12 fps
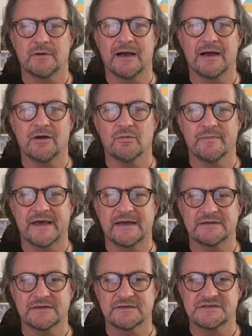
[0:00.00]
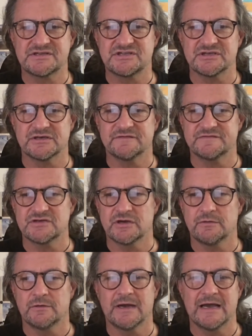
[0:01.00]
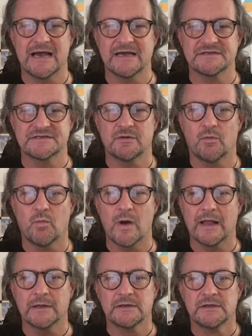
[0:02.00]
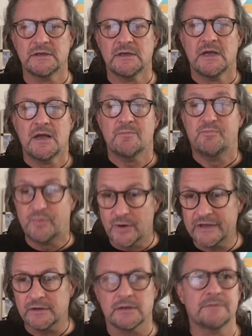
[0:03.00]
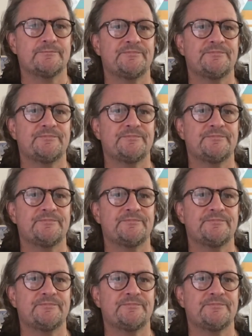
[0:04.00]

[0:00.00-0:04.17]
I hope that serves you as well. Brill.